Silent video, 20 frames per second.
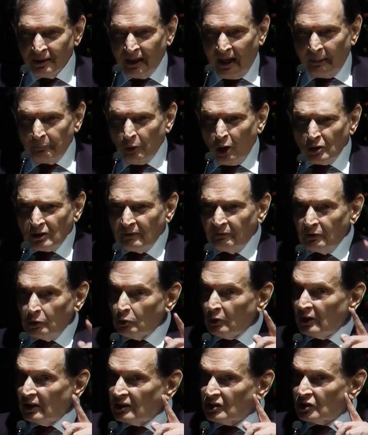I'm not giving
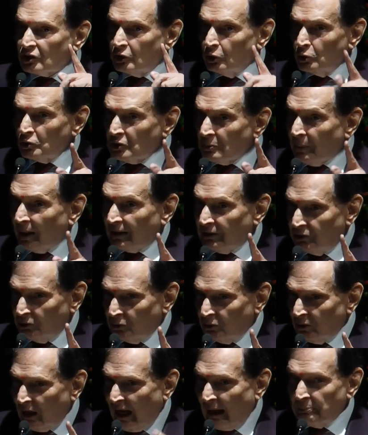you an excuse, mind
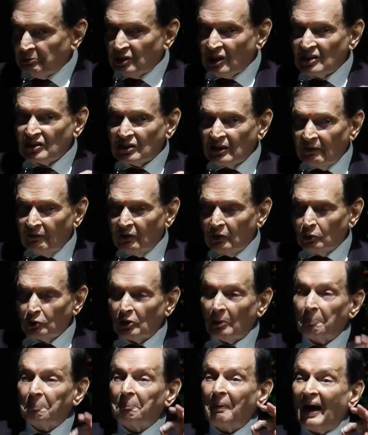you. I'm just giving you
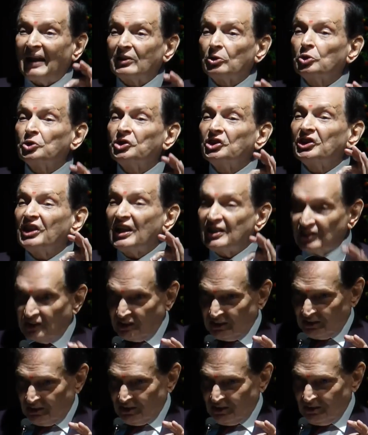the
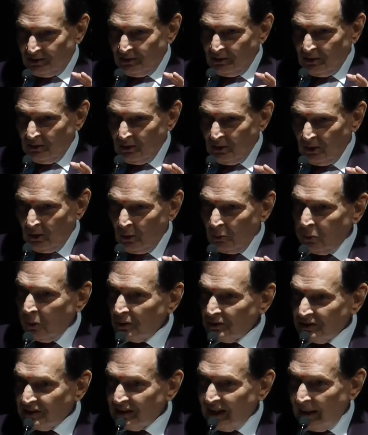pathogenesis of
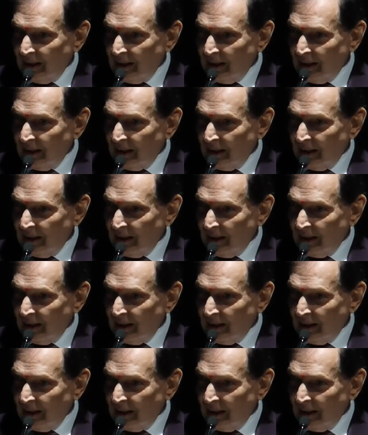what is